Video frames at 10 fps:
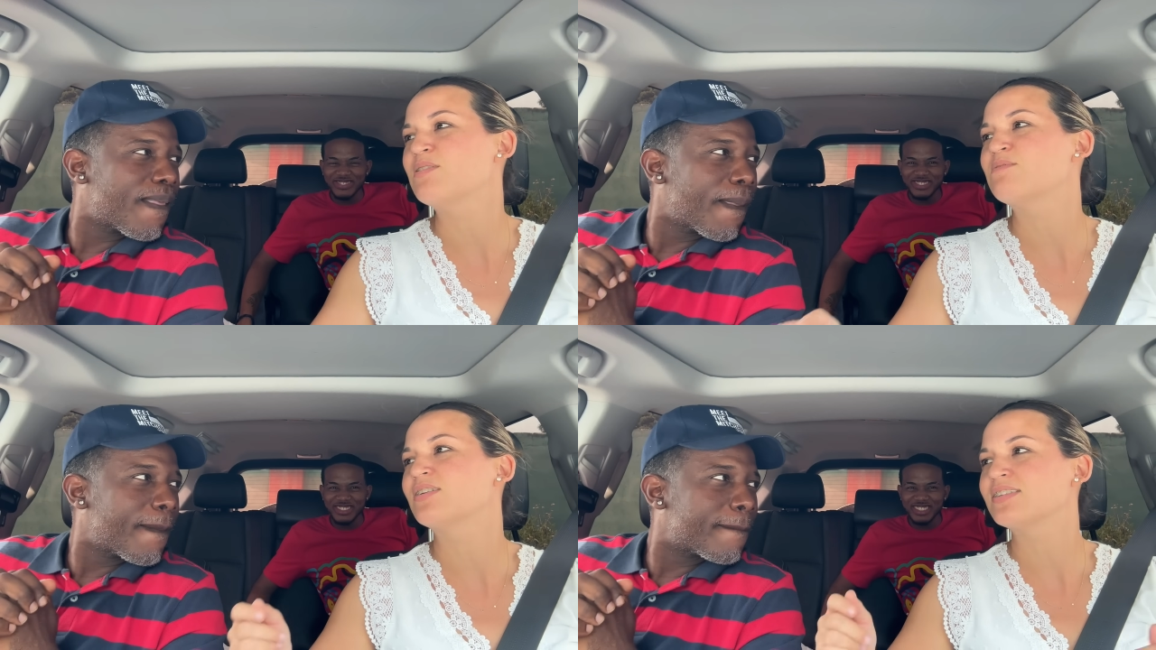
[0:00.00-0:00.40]

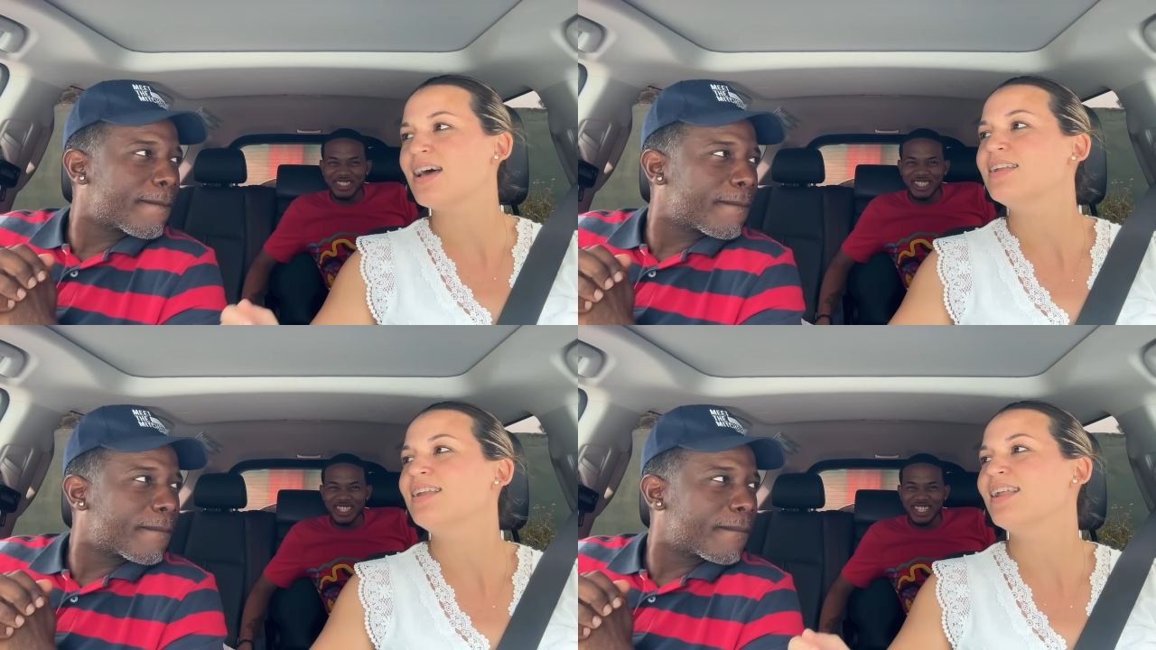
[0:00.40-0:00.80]
Speaker 1: It was
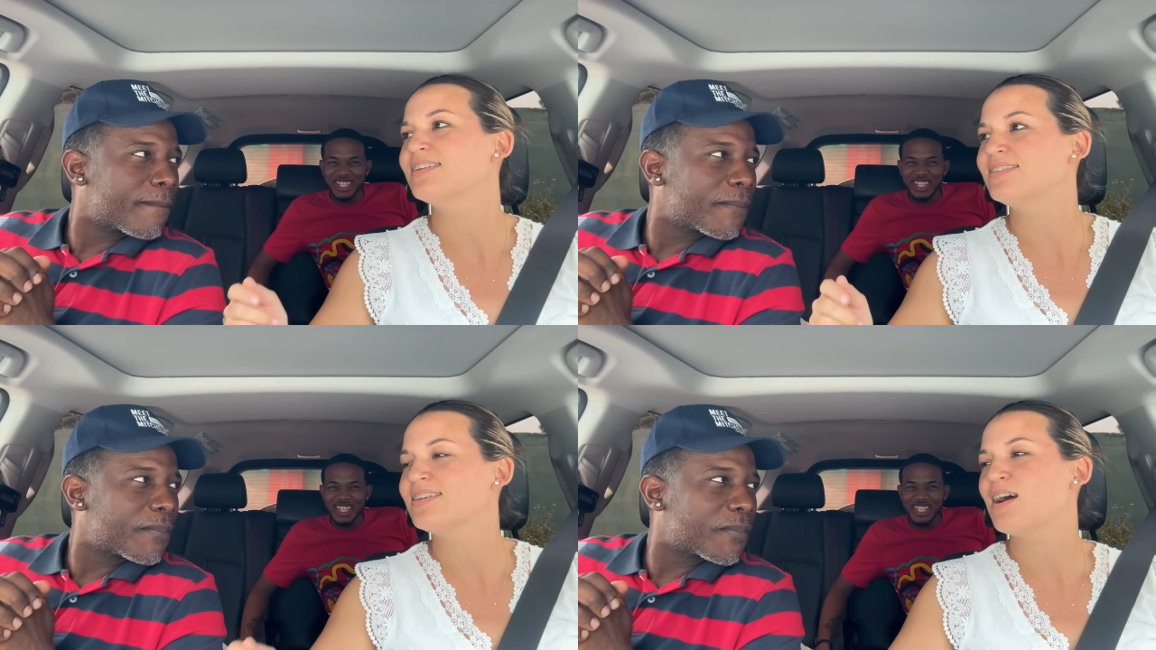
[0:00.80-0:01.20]
under the
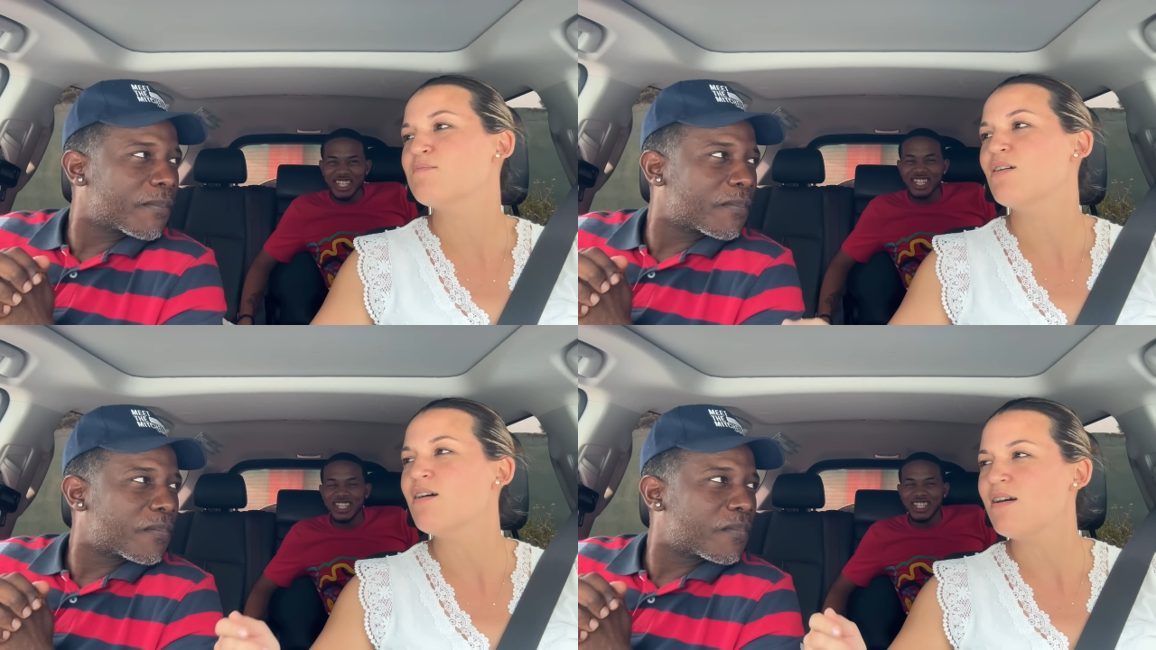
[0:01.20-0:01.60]

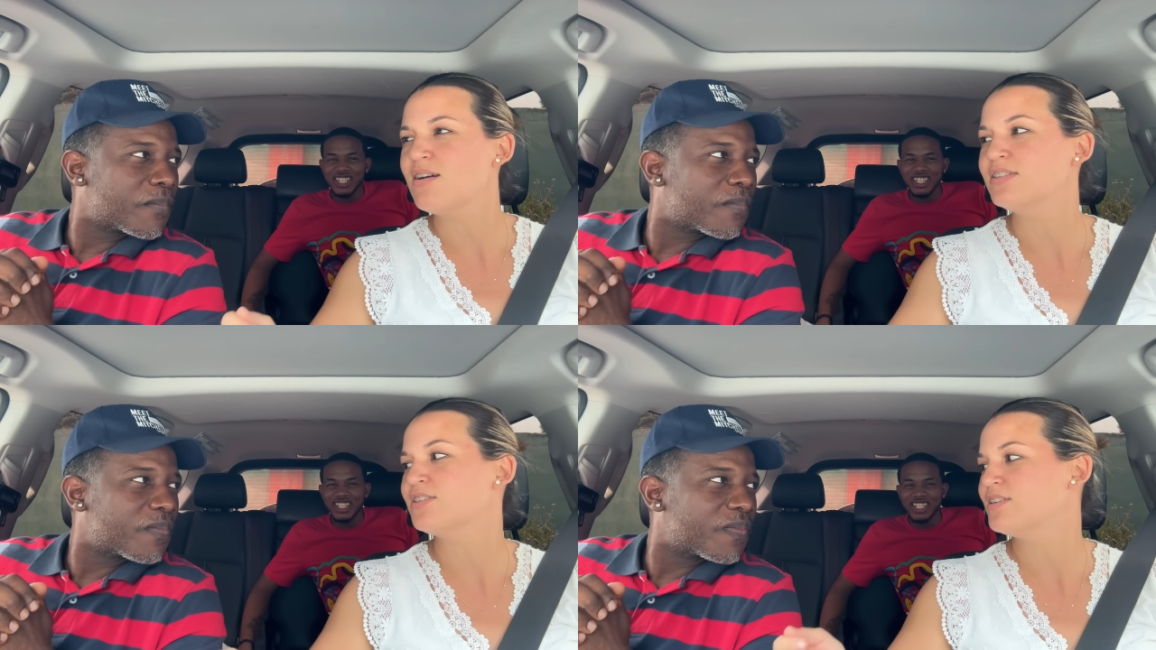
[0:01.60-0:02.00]

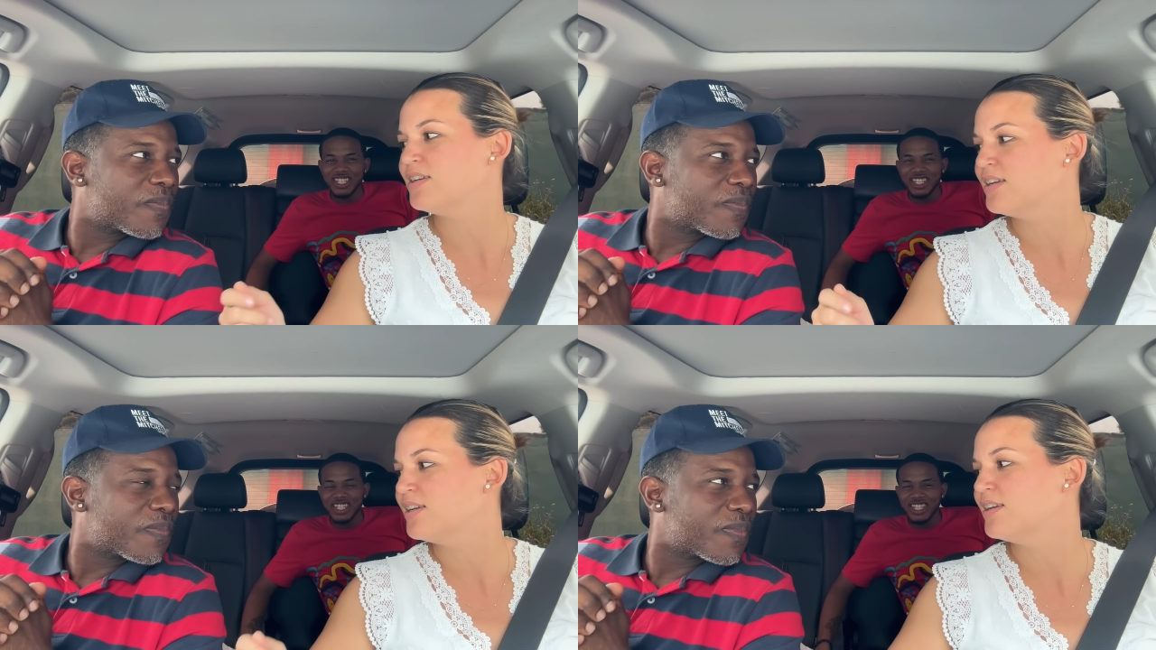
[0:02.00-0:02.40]
sycamore
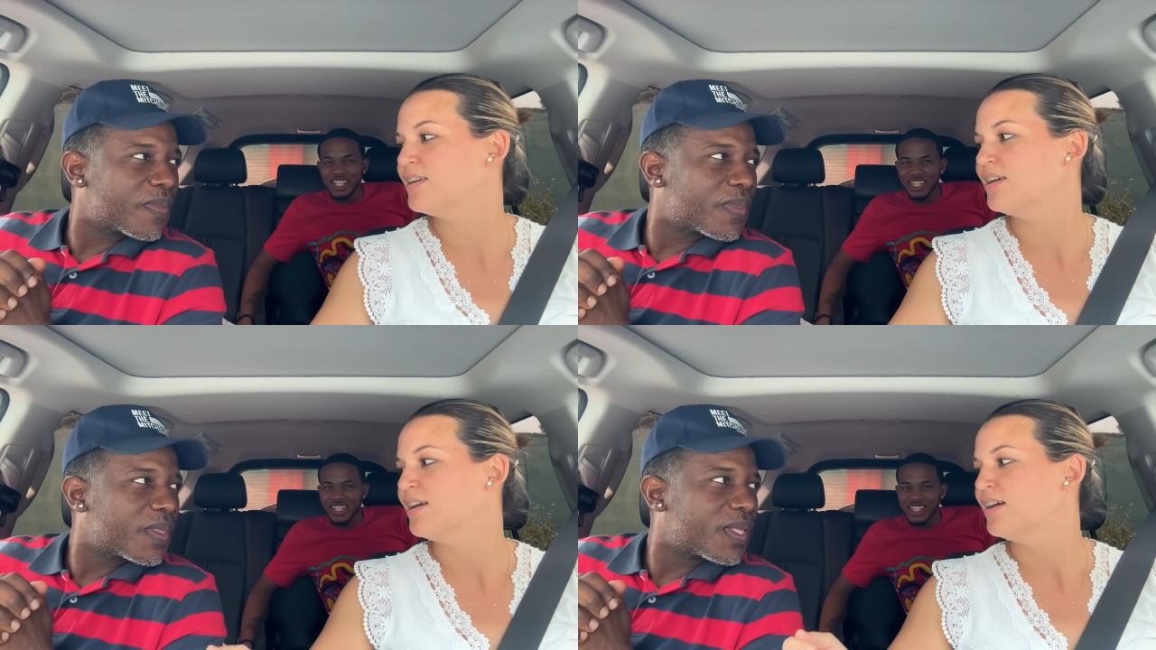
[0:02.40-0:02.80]
tree,
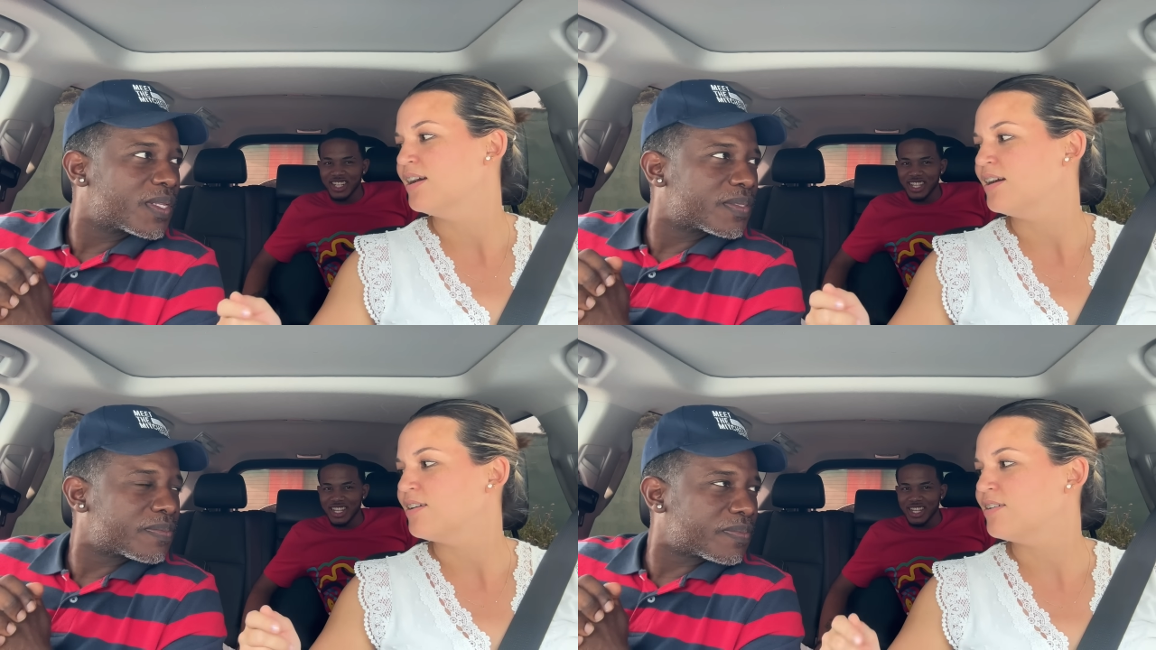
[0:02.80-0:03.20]

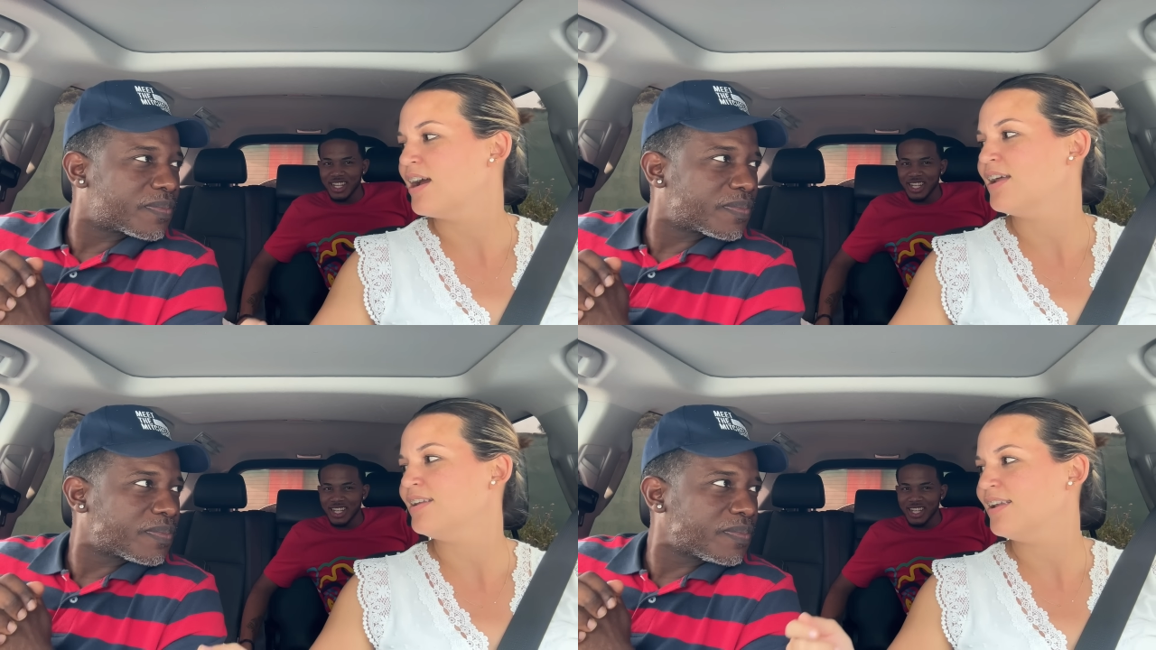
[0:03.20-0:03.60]

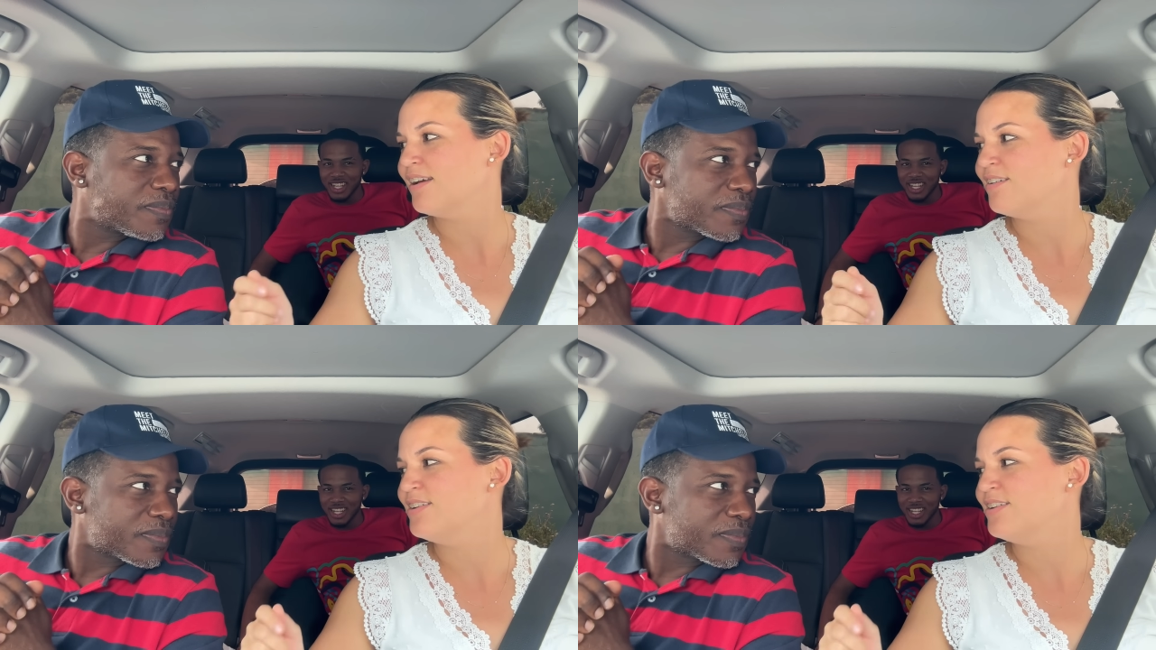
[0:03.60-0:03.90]
right there